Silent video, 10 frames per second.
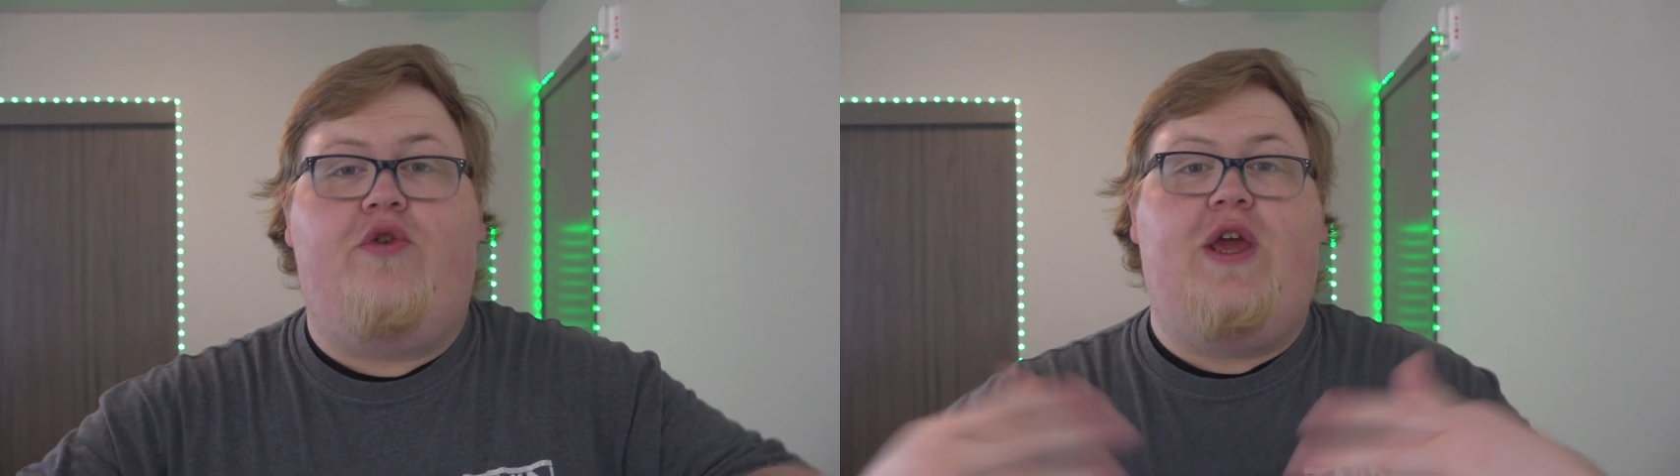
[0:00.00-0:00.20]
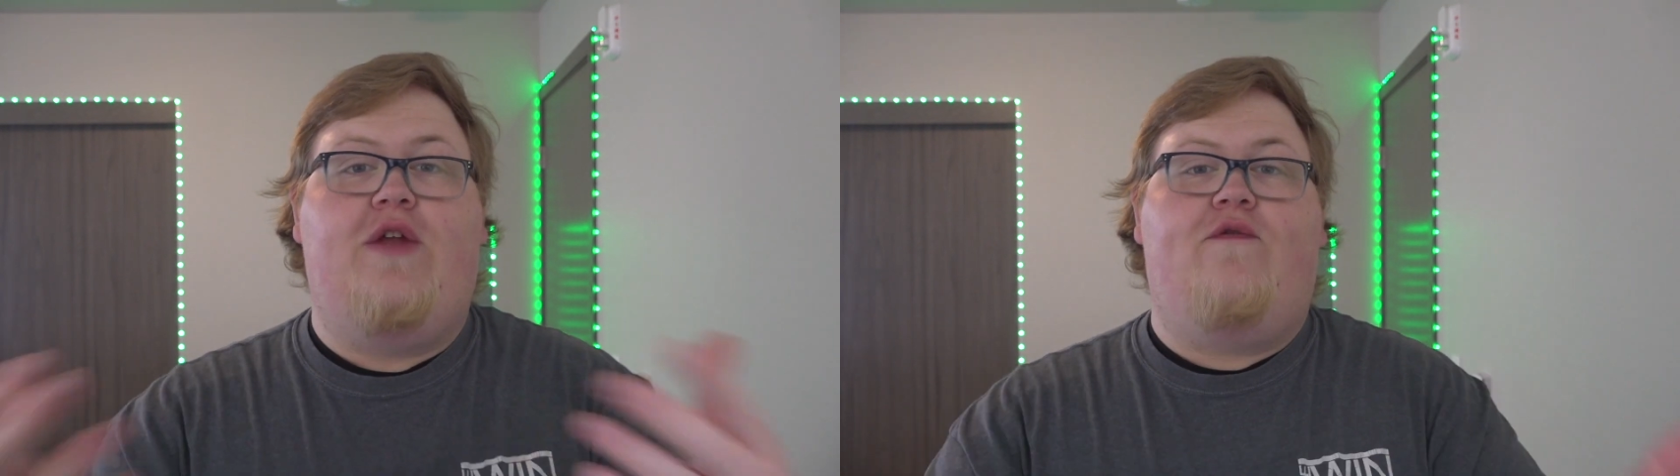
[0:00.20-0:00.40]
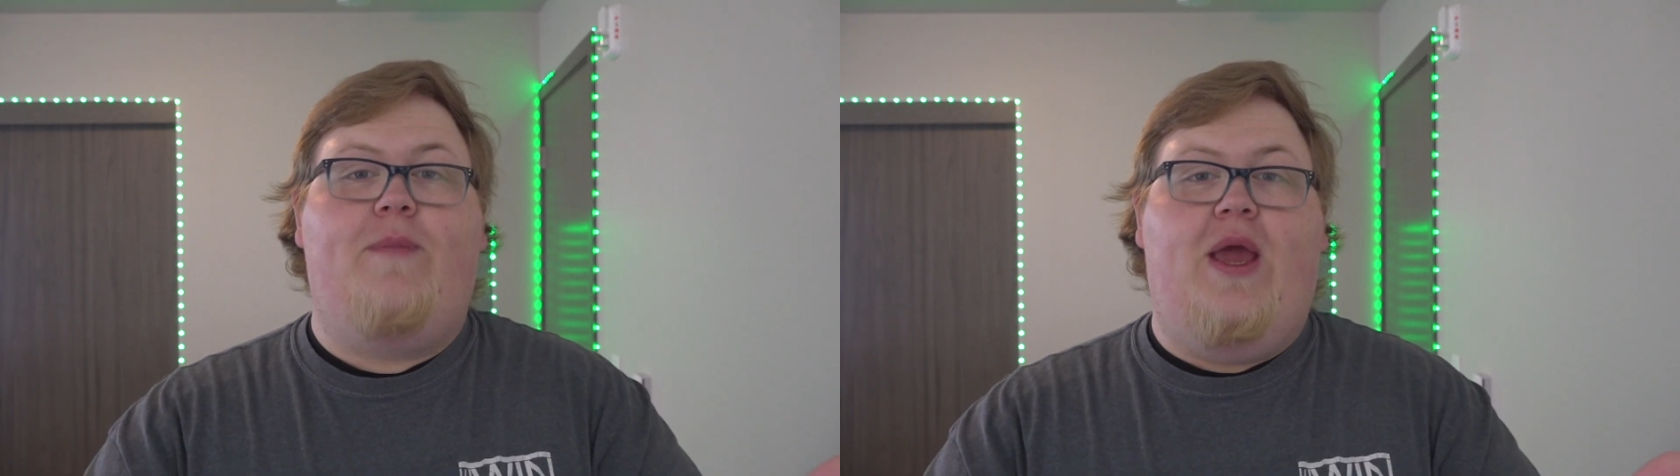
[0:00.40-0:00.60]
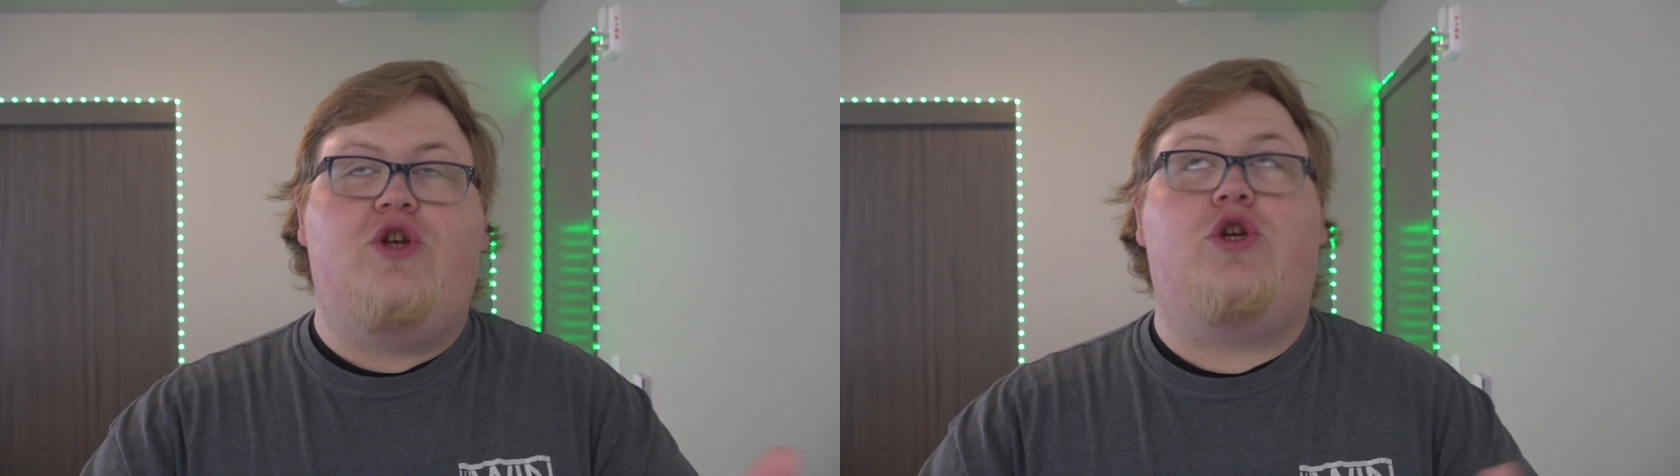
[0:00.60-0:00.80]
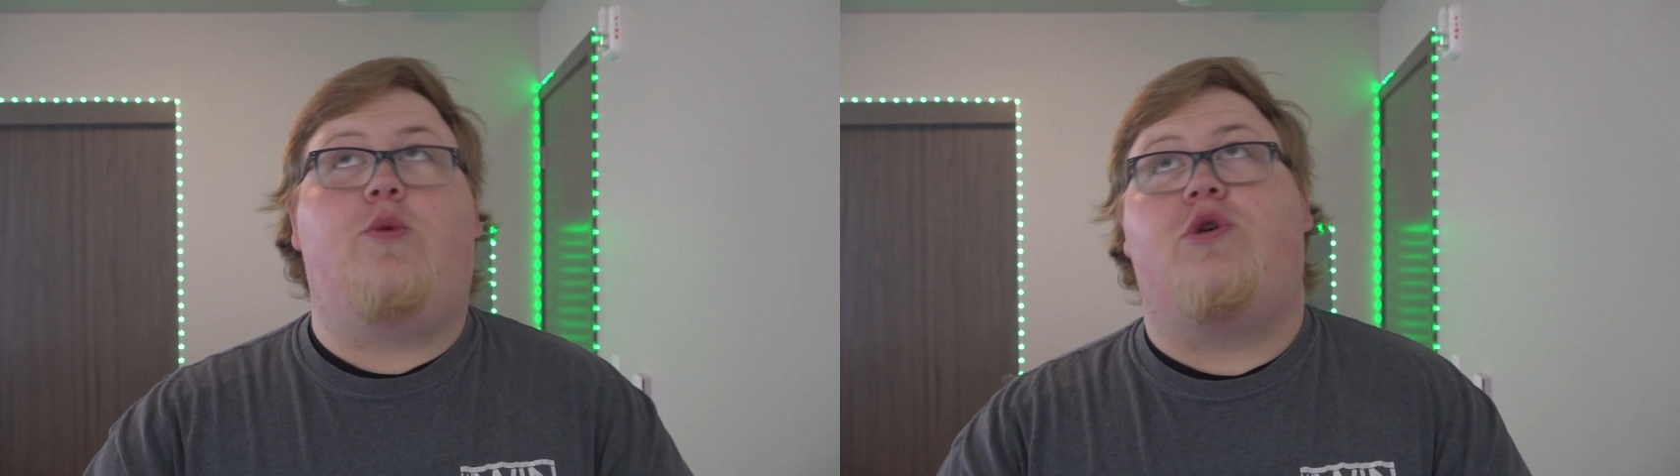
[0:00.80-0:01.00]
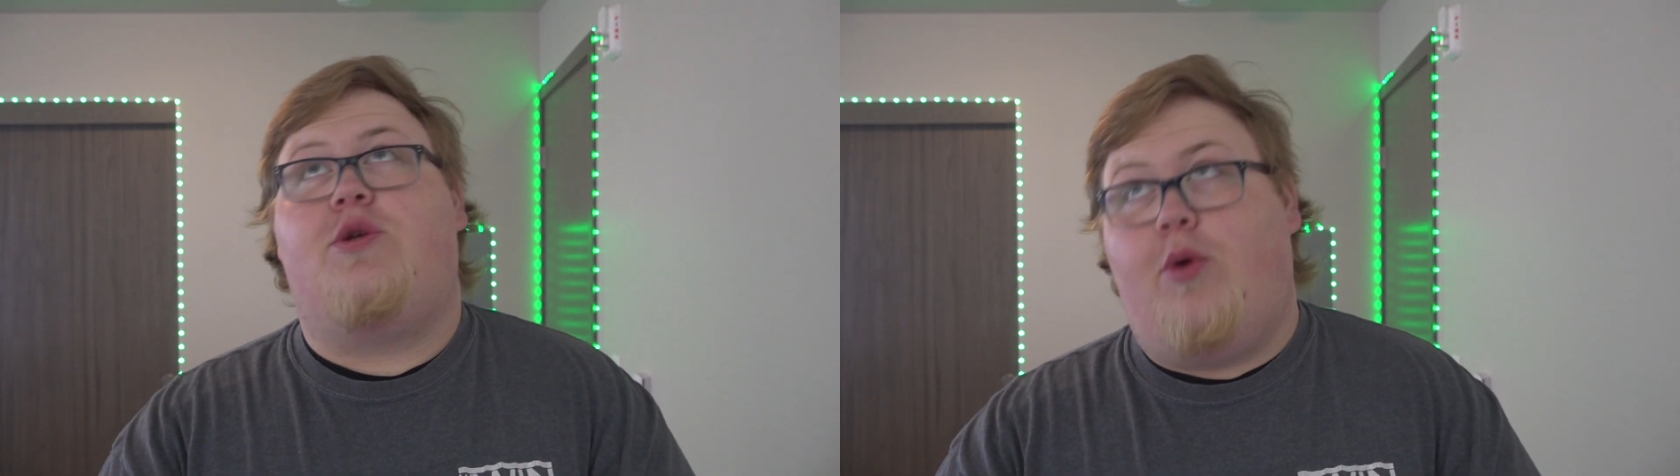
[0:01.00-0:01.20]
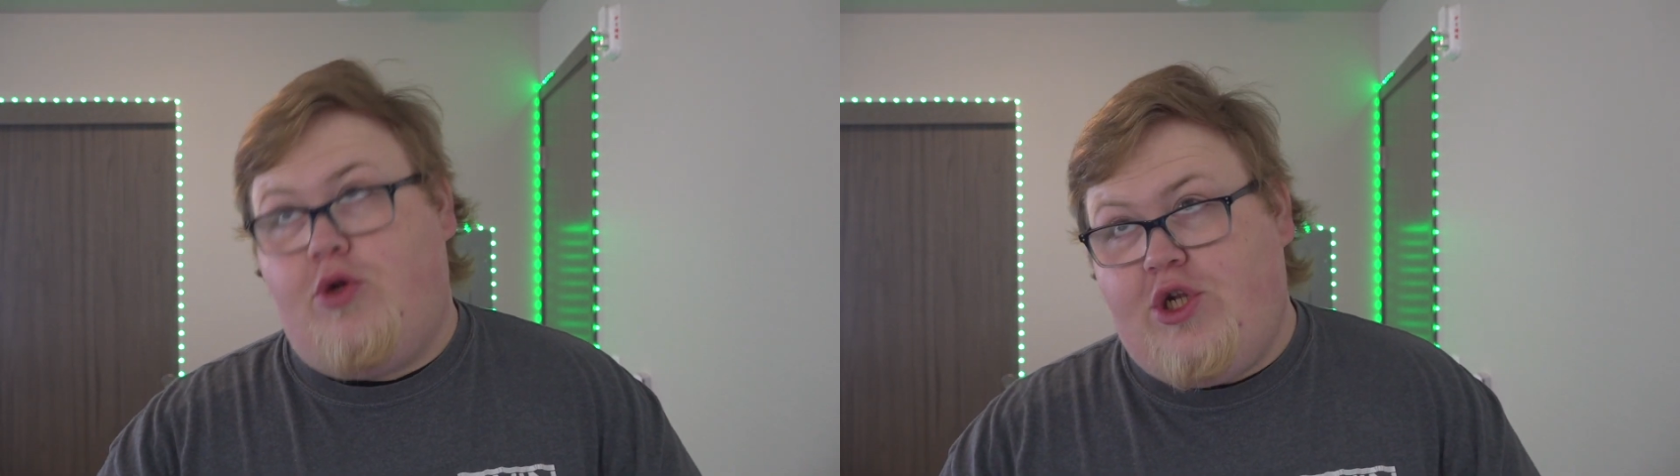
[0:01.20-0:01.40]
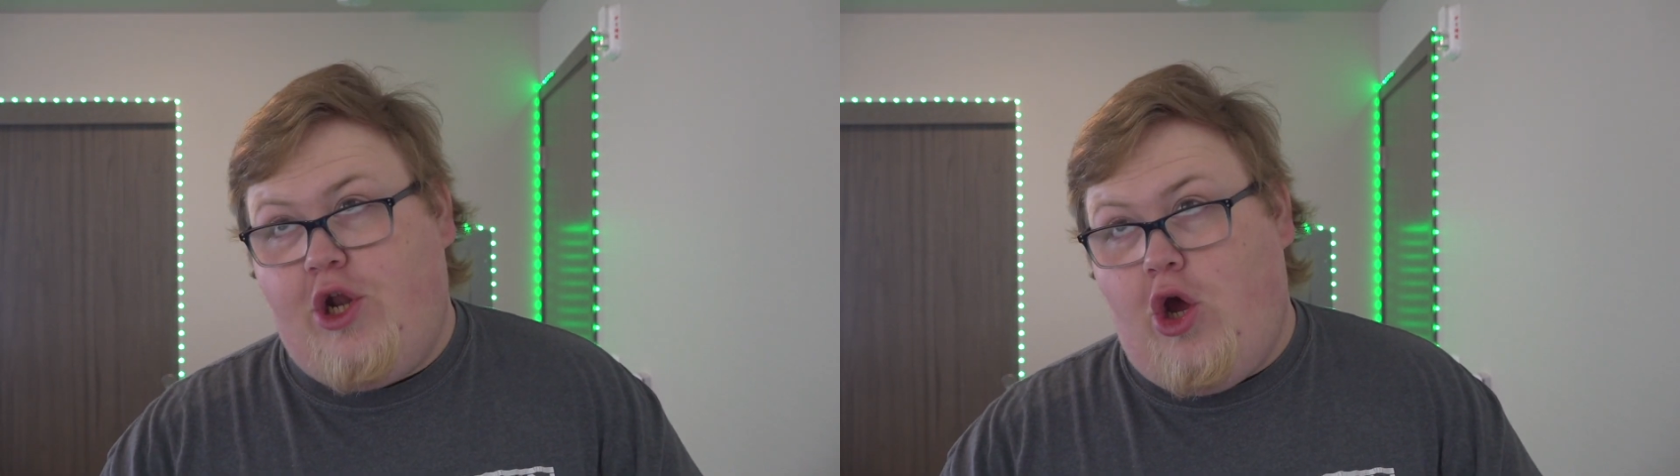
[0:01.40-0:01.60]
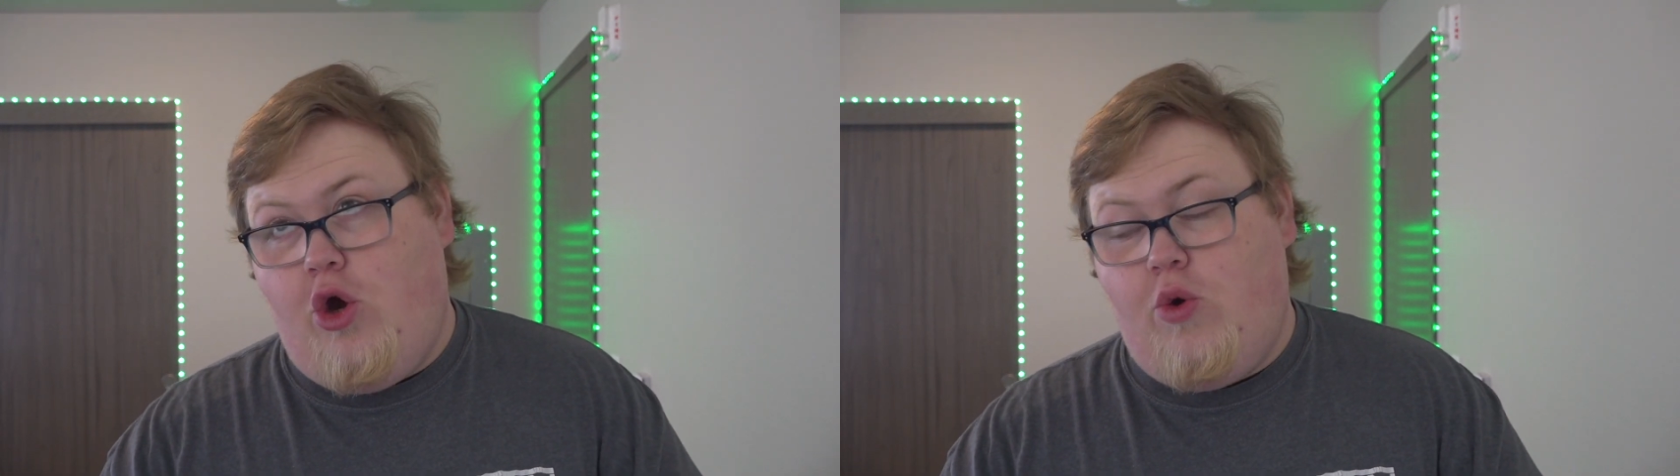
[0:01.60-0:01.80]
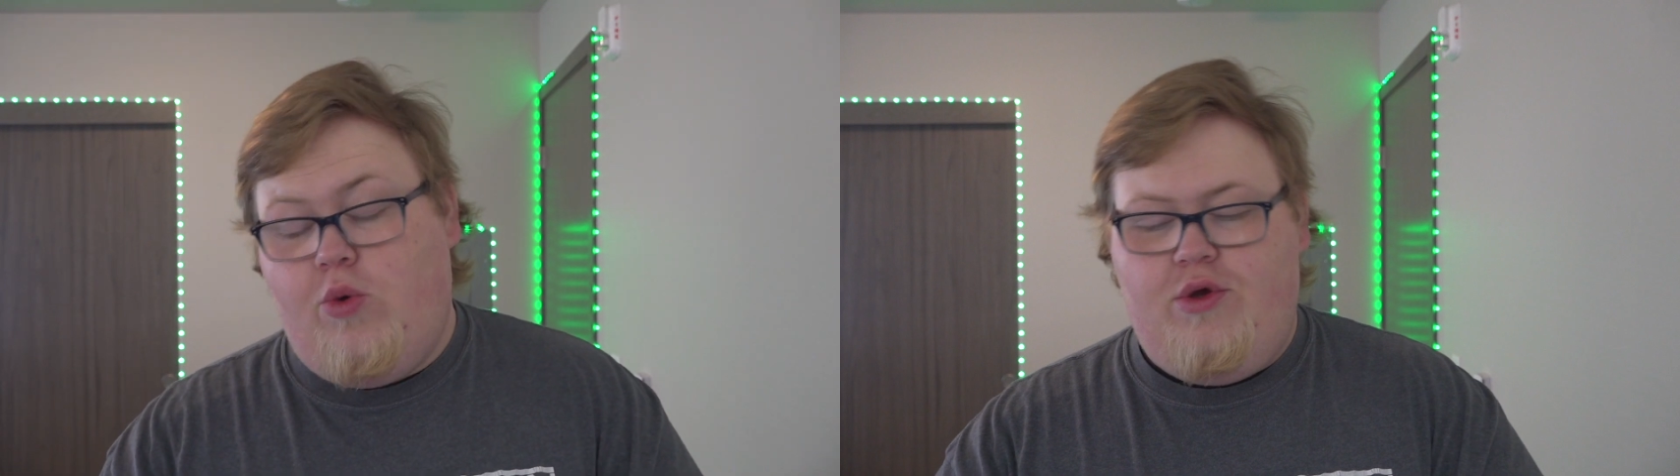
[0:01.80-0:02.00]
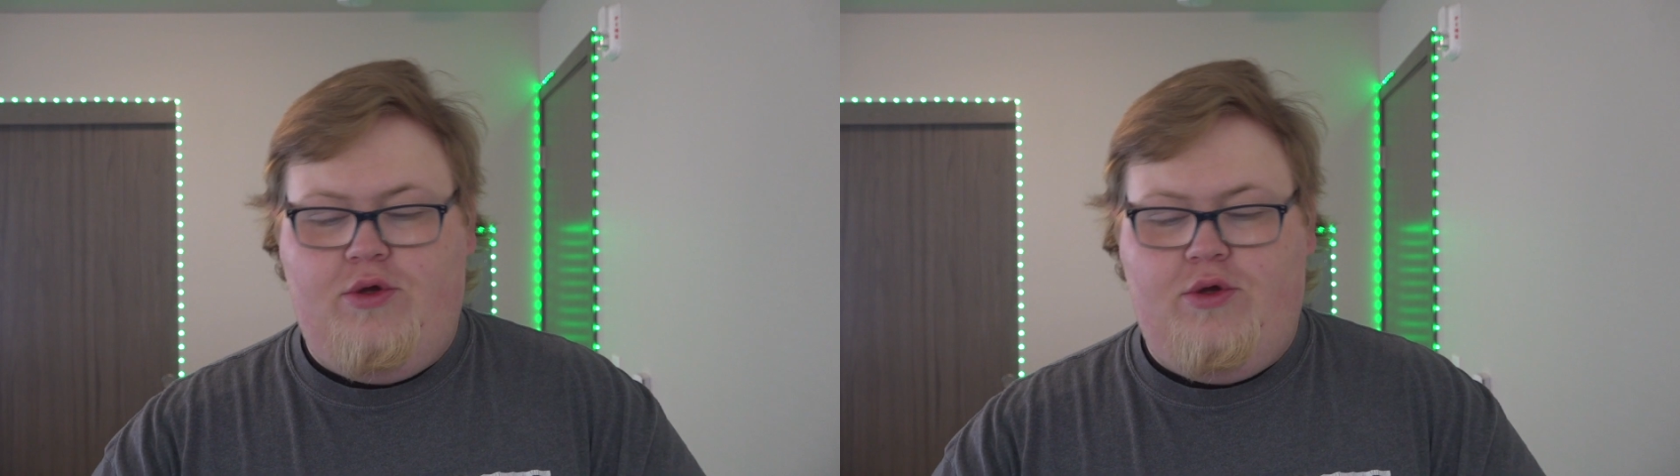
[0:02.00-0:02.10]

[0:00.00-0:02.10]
the information we're supposed to know.